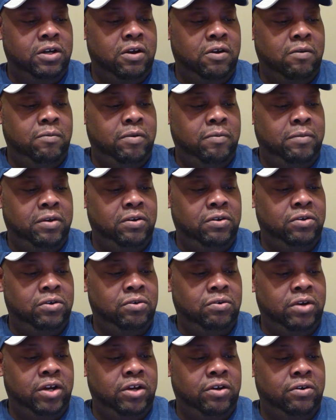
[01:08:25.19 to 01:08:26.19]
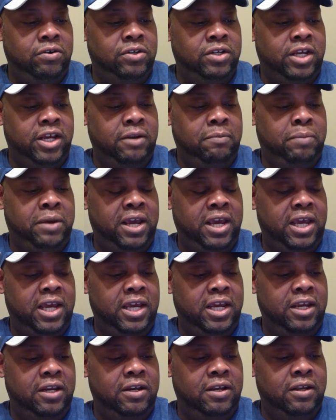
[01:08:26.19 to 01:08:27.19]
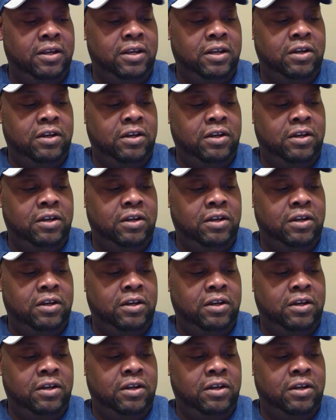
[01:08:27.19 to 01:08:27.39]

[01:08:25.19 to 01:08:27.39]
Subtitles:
home administrators get paid?